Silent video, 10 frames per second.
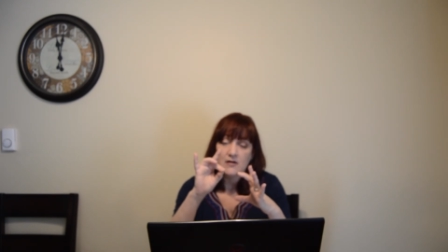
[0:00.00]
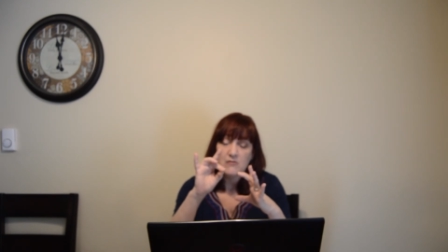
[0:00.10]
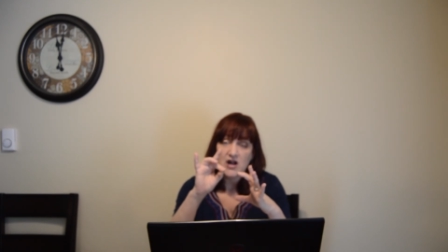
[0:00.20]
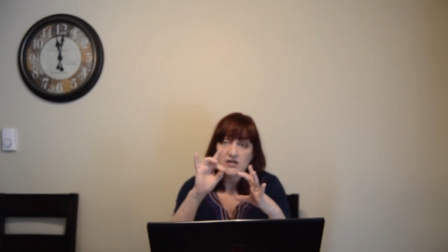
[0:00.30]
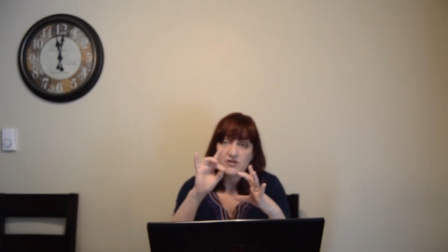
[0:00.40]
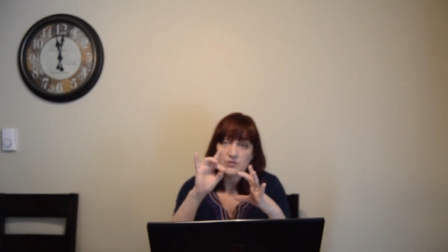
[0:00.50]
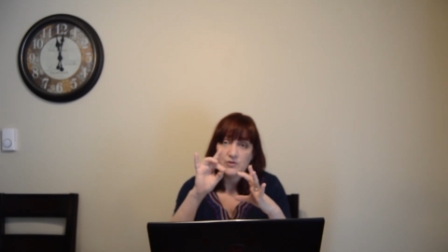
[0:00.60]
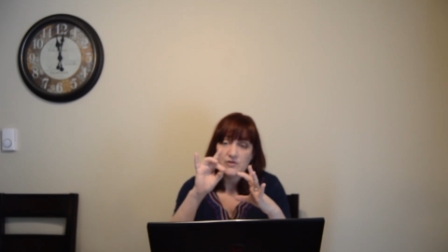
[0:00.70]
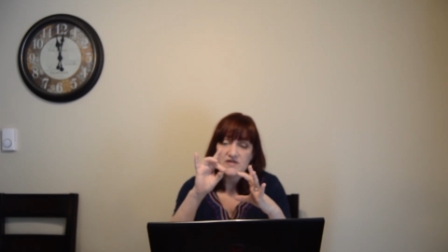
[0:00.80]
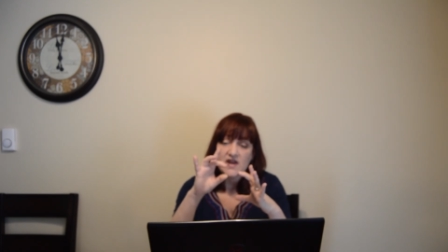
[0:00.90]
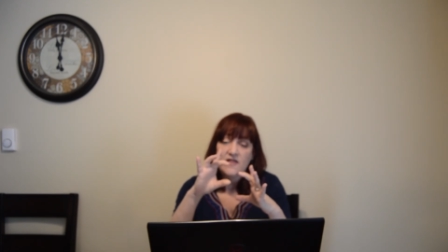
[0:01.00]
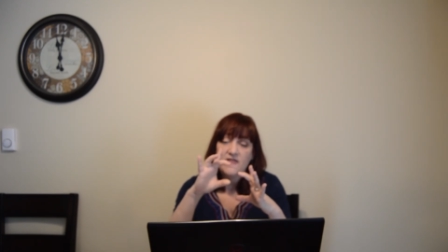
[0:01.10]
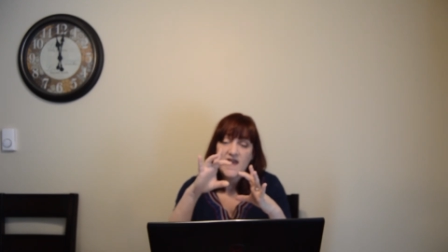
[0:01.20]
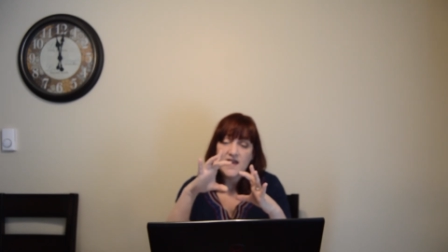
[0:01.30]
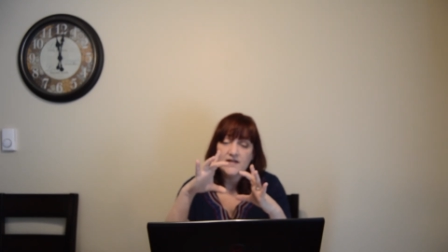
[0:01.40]
molecules,
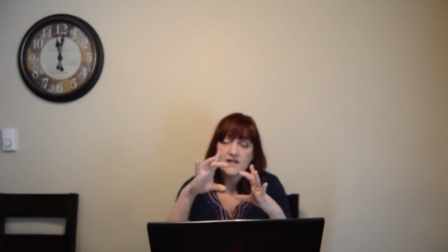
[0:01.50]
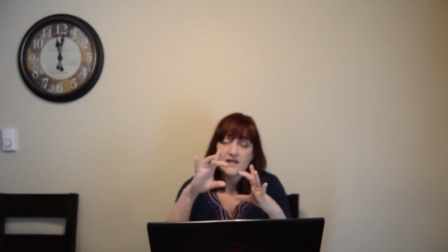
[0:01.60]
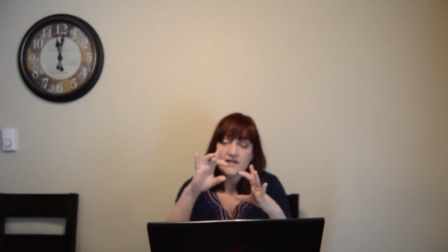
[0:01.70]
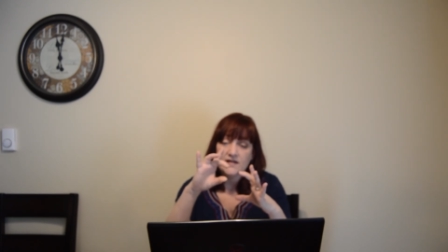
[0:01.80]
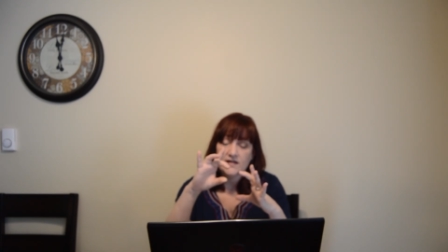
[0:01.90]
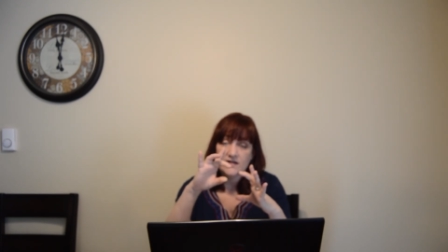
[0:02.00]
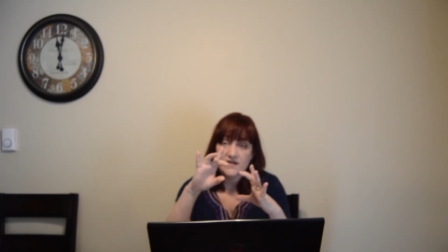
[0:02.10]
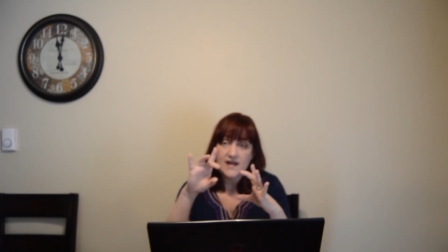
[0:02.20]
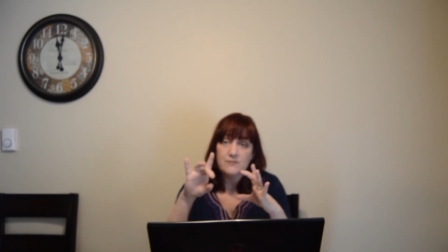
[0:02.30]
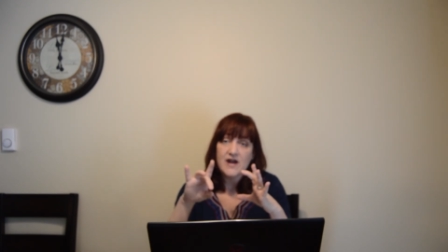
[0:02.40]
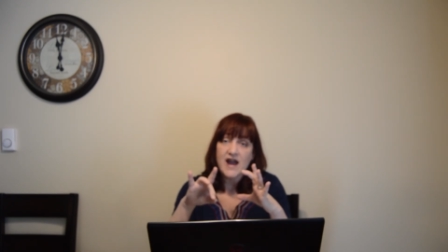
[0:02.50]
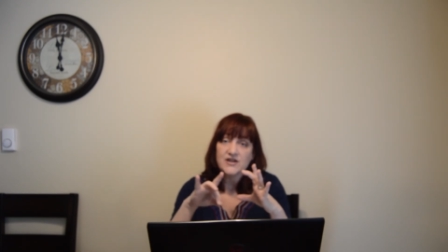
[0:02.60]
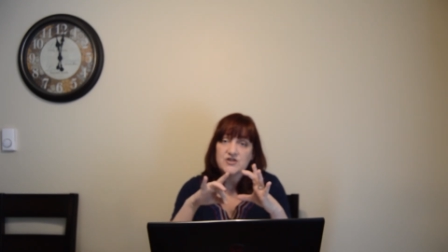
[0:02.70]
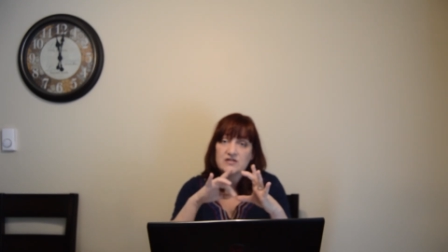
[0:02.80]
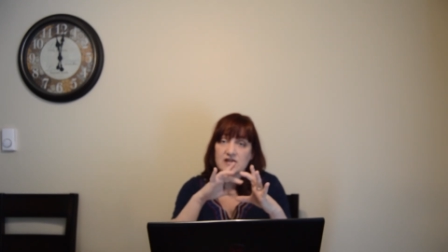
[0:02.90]
then they will
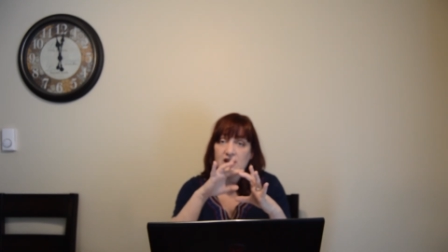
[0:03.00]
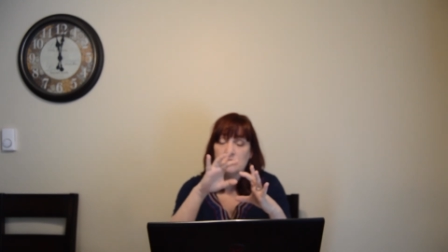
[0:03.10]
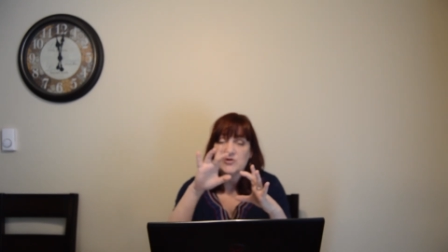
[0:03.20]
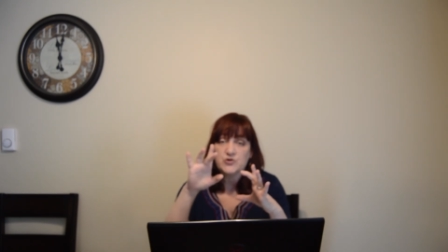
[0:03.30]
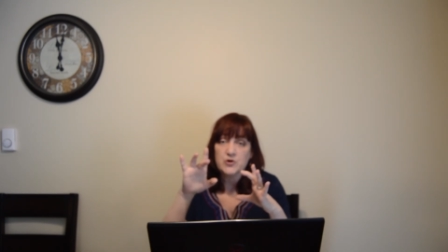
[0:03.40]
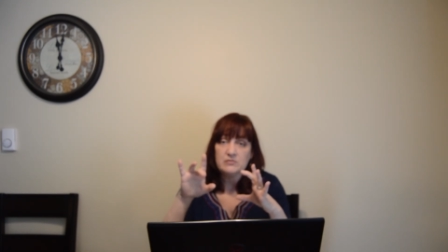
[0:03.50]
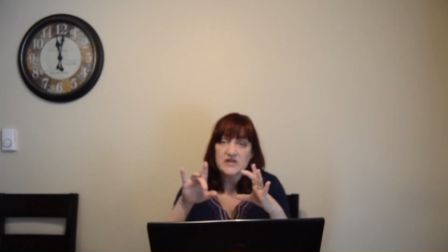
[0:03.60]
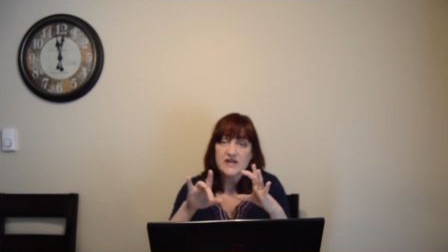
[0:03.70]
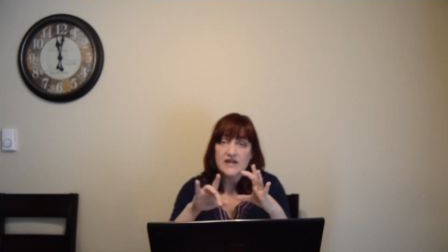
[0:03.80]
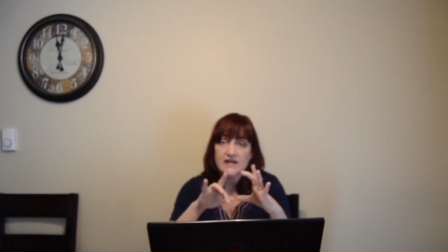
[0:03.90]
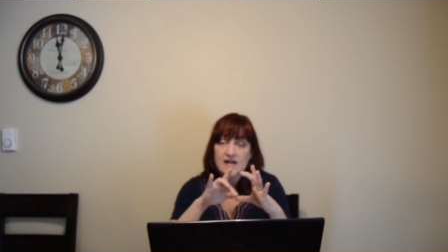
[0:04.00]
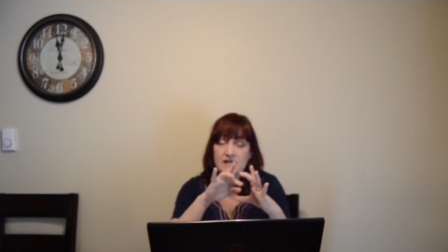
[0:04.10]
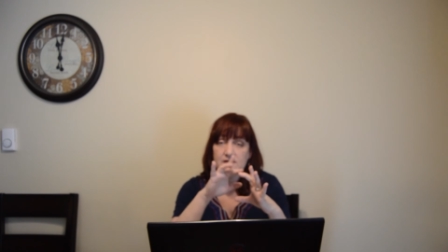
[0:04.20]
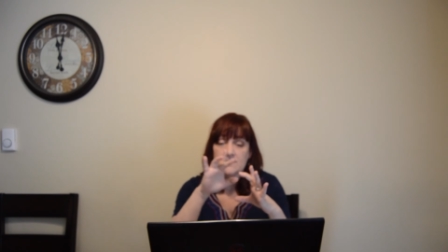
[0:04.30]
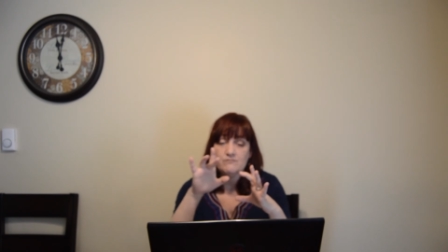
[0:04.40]
actually absorb the heat
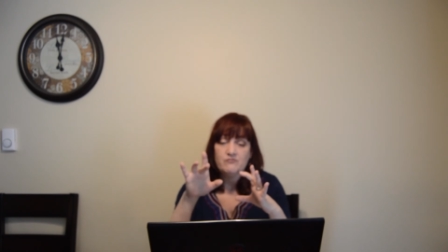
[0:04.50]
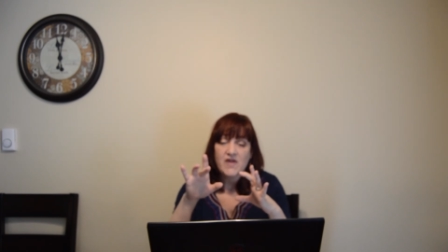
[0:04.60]
in them.